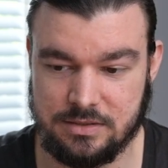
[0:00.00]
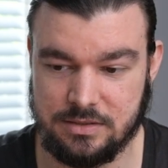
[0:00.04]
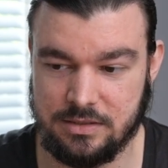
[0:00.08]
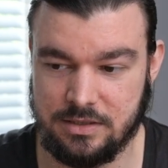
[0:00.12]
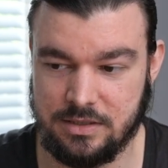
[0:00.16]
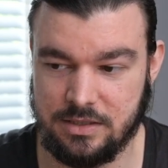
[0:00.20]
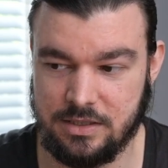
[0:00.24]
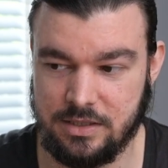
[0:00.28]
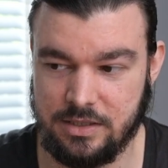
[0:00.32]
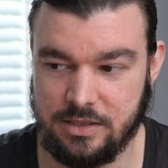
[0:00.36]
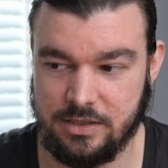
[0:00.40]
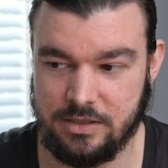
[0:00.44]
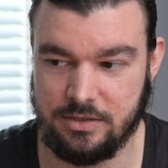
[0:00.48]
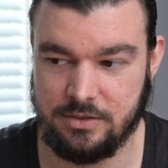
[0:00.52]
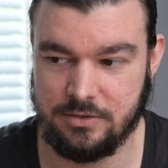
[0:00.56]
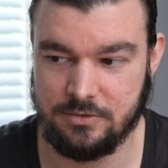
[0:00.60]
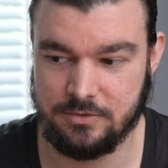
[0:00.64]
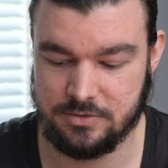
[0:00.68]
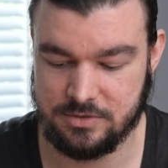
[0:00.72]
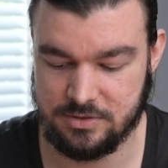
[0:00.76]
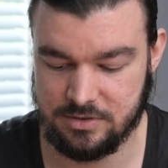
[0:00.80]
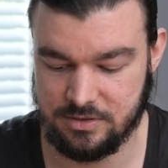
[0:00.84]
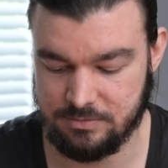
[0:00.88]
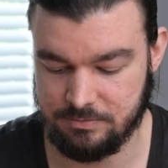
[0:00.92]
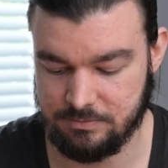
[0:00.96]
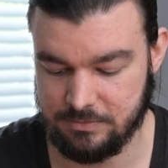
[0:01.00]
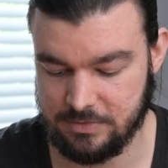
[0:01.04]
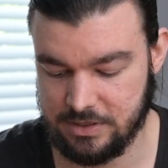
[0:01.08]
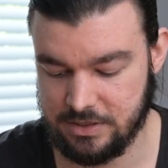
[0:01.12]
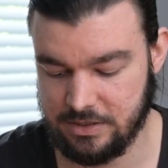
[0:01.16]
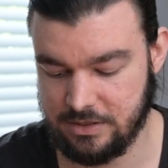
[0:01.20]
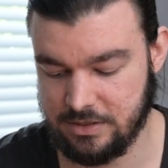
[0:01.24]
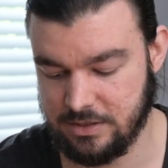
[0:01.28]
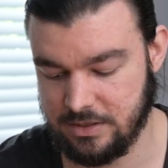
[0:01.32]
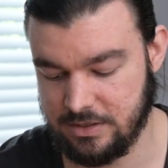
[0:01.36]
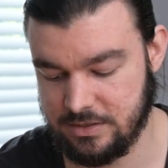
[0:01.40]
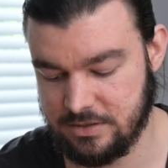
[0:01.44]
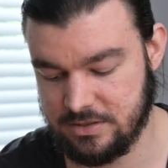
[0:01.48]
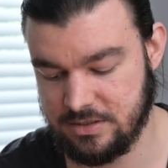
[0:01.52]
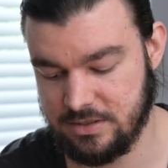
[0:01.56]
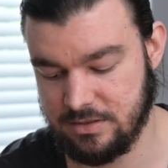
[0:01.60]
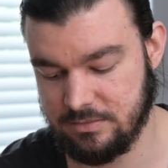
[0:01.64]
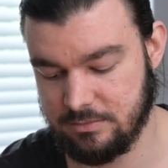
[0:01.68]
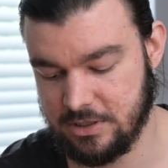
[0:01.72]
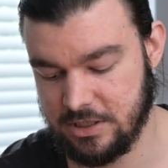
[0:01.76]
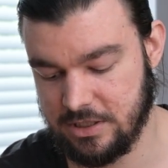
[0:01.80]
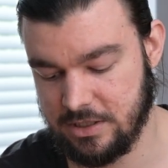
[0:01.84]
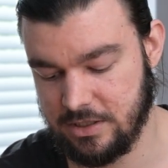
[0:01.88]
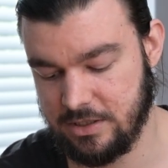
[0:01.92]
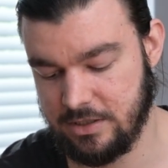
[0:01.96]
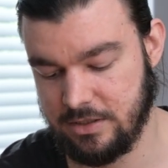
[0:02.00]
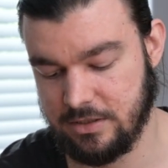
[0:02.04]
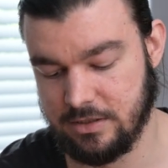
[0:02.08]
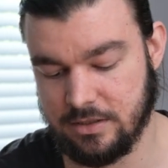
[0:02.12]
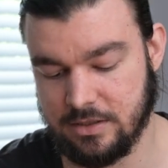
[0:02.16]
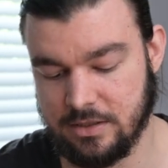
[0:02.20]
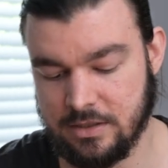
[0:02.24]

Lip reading: I use the mini HDMI,